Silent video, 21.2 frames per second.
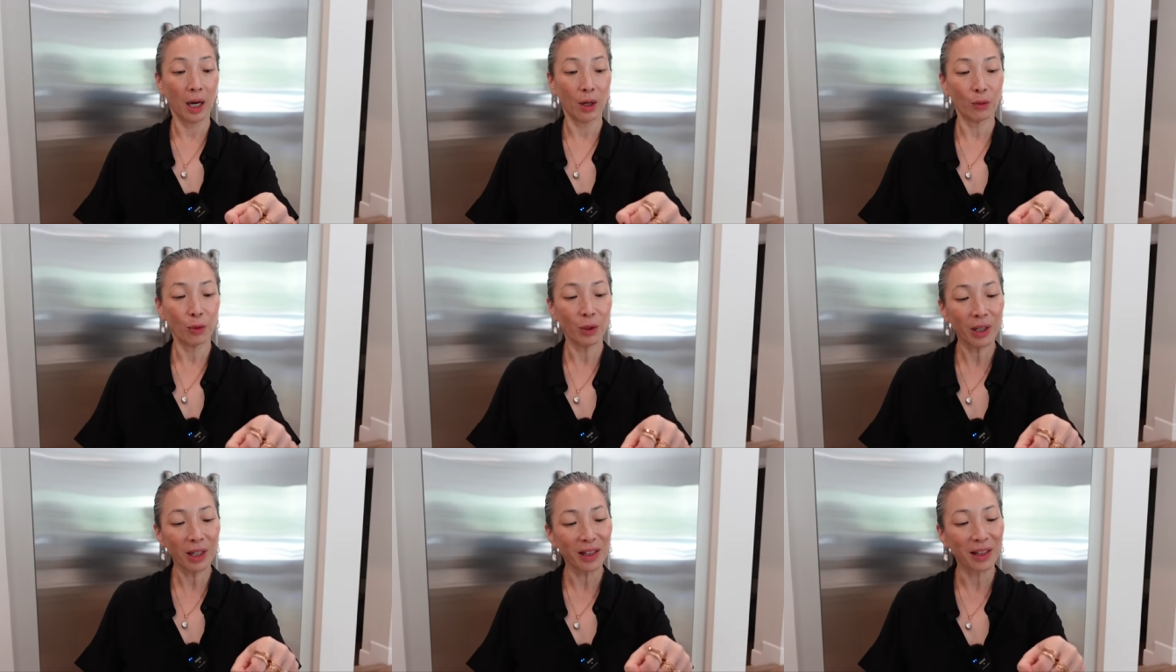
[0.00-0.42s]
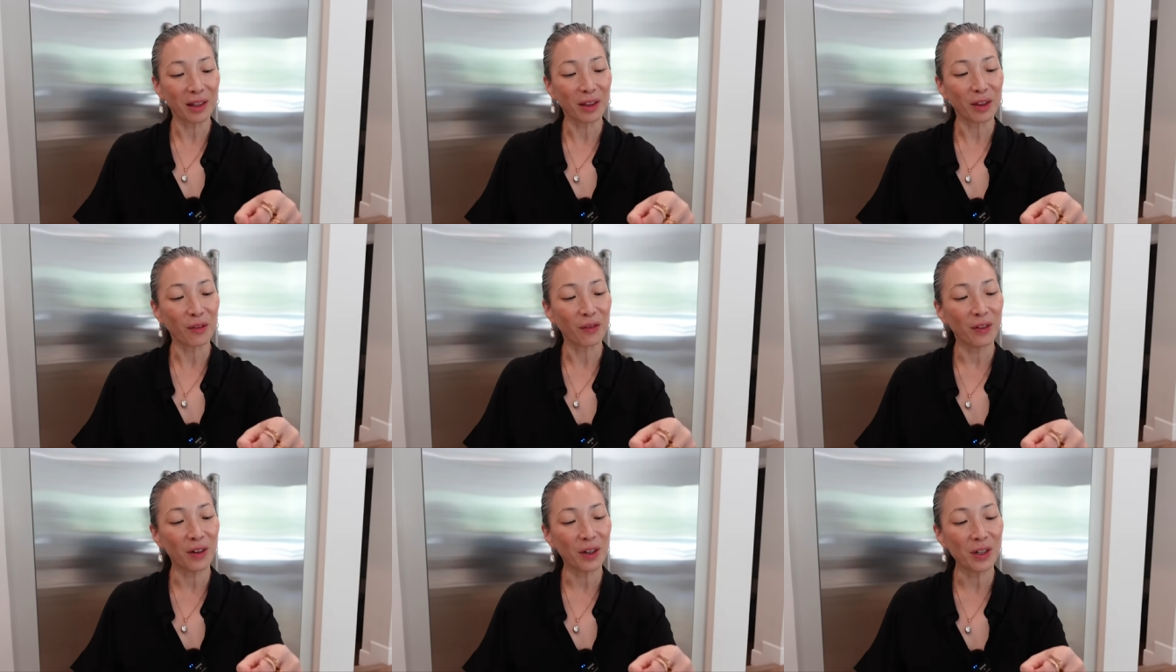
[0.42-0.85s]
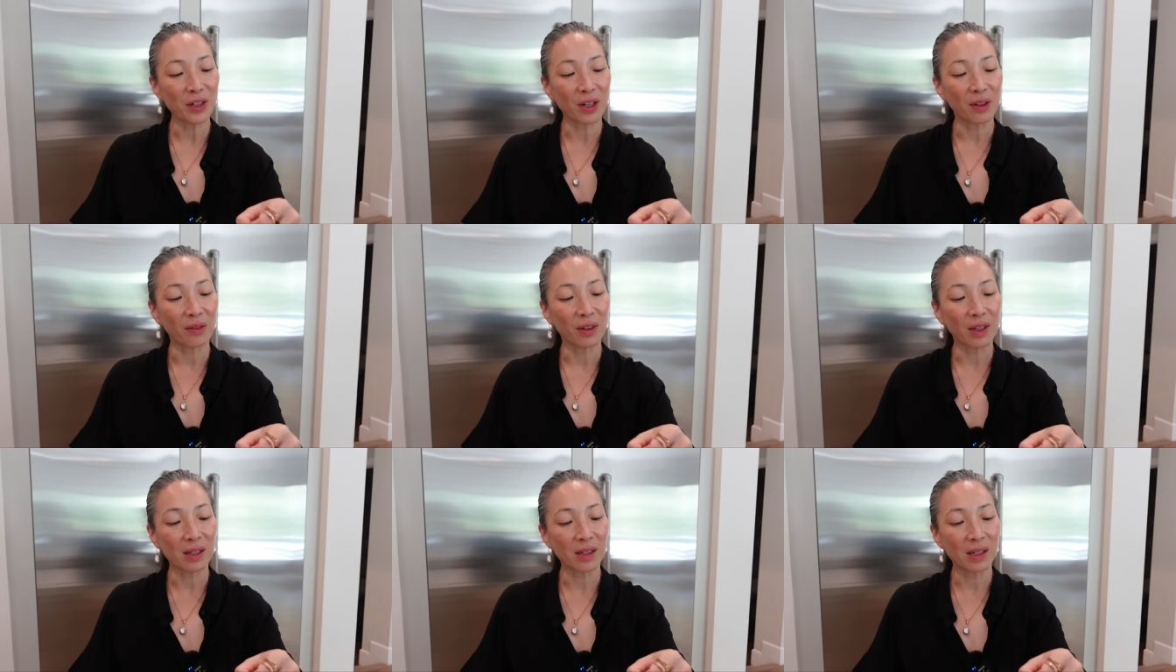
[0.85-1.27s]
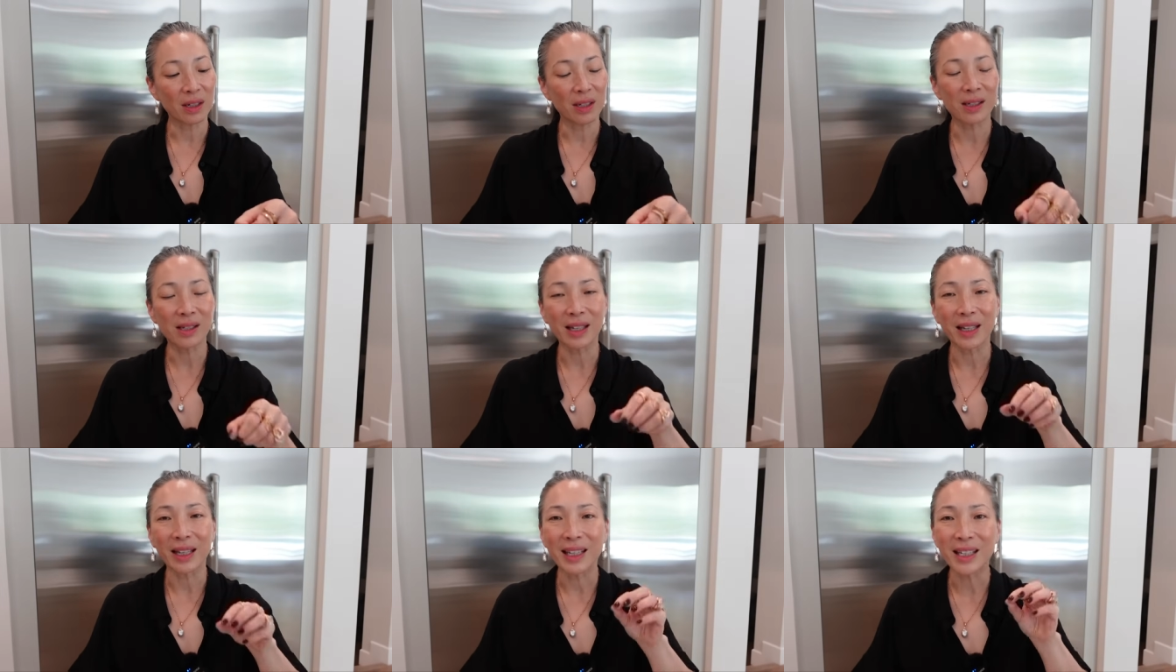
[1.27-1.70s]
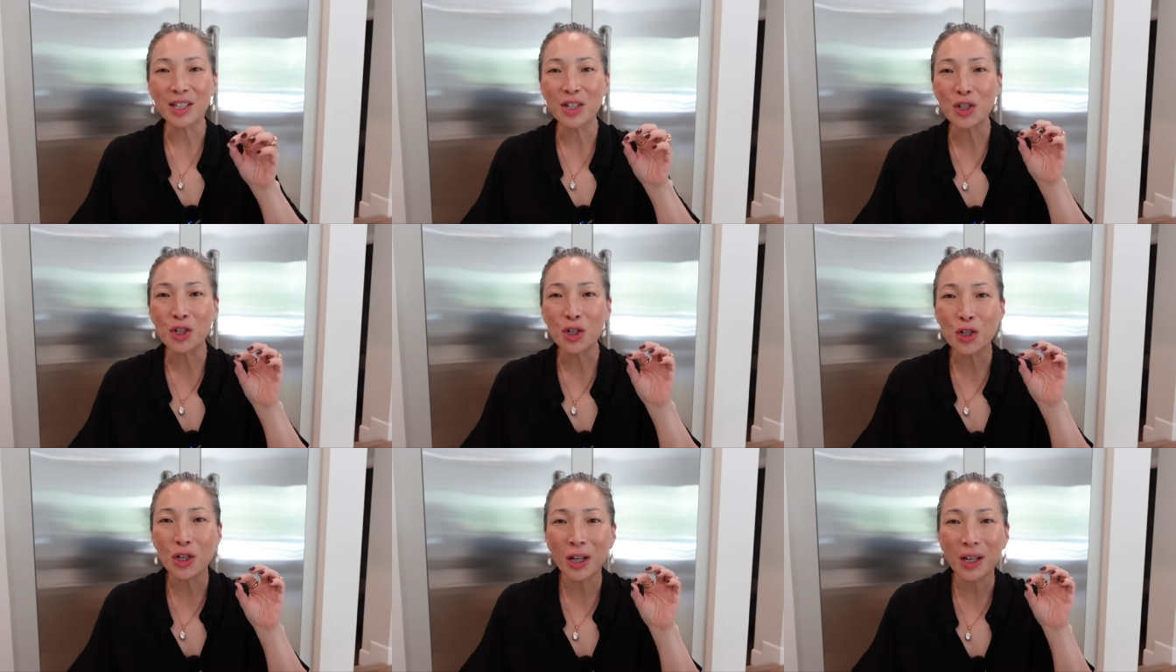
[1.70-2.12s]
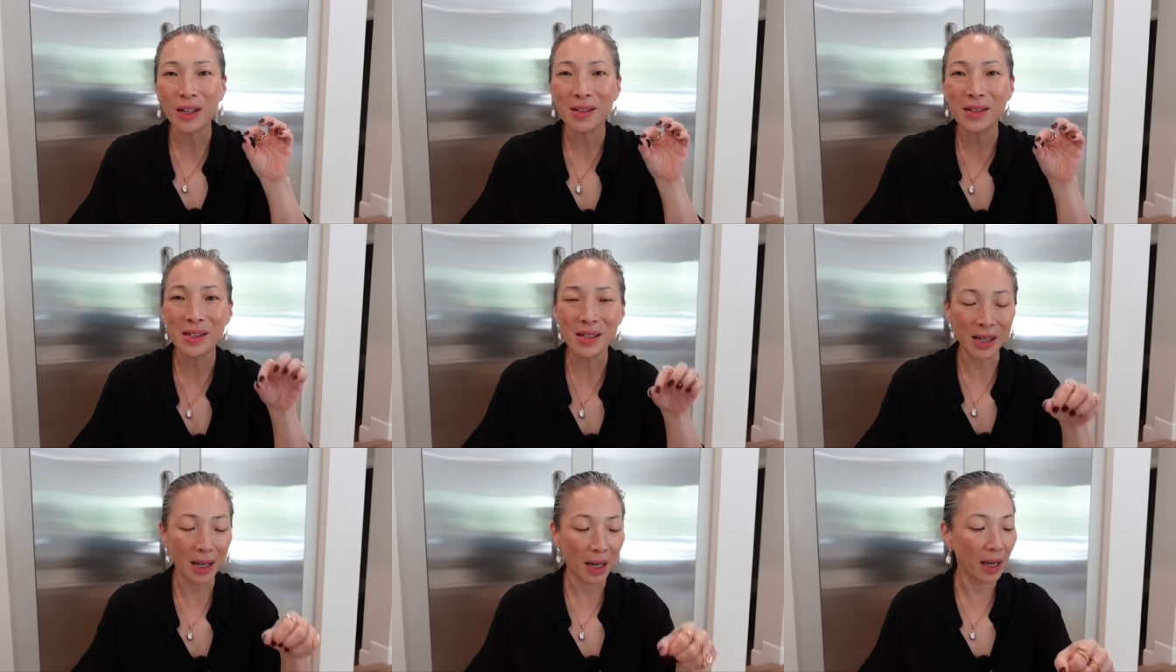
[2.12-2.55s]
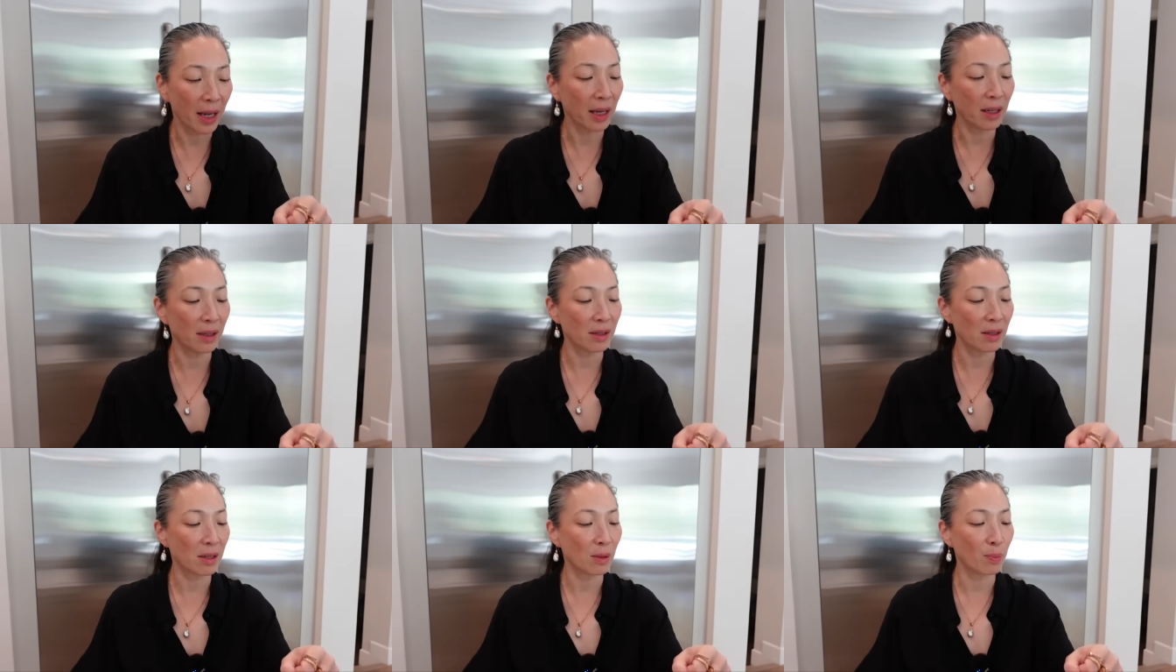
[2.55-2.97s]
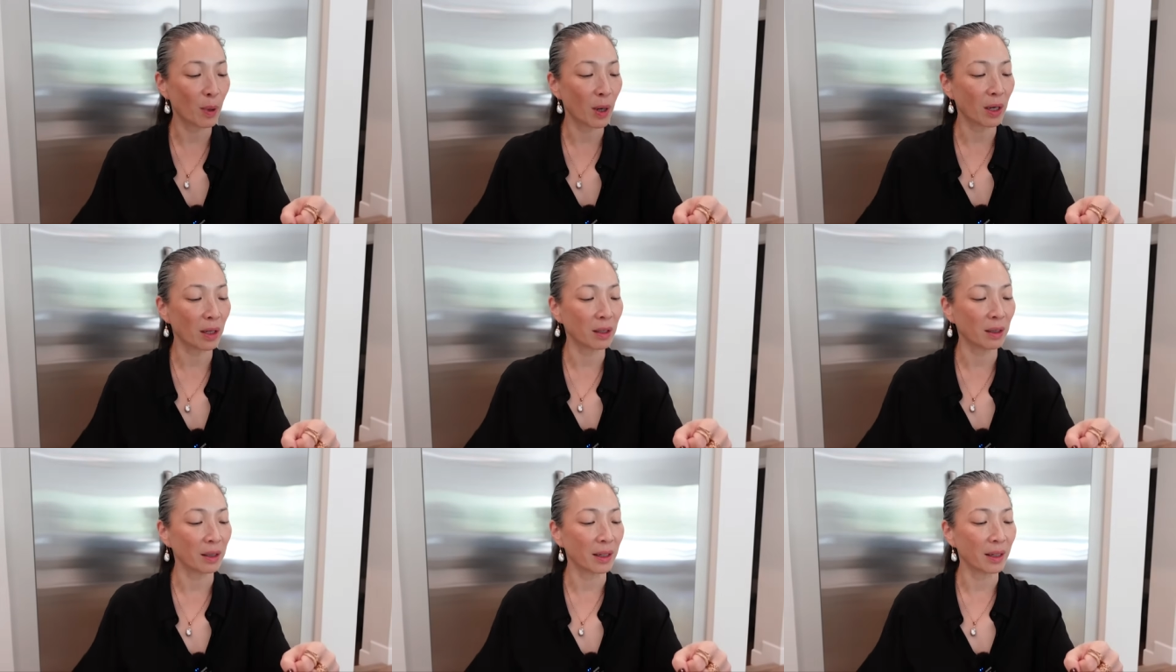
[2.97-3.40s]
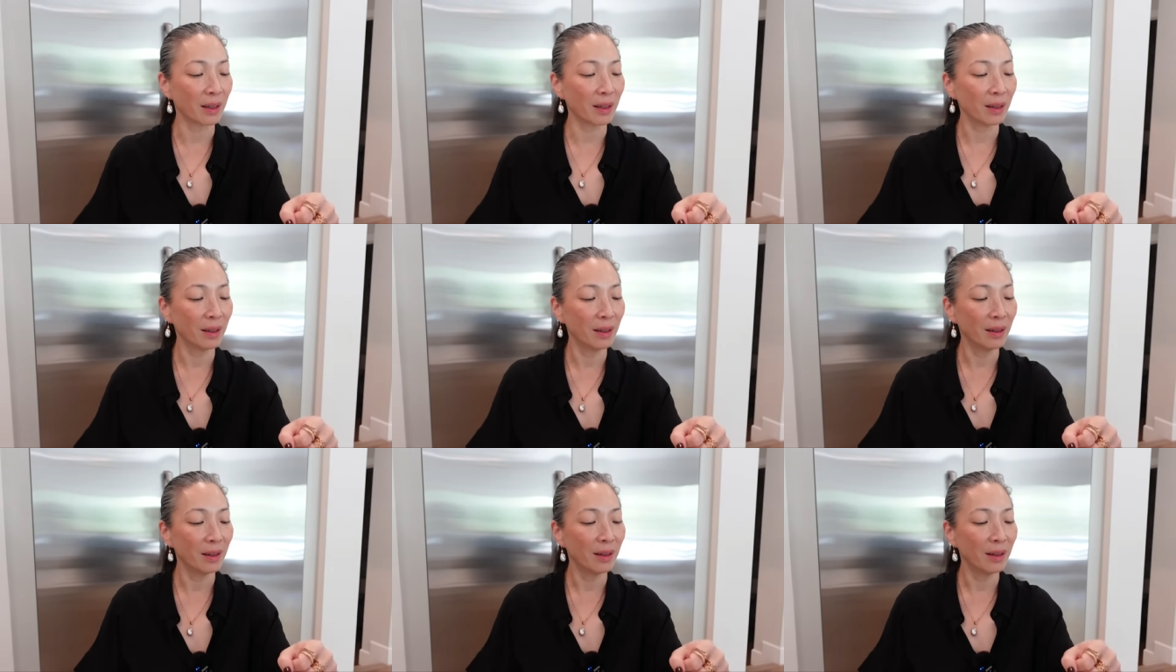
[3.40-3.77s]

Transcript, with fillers: I really like the finish of this. It's like just a hint sparkly.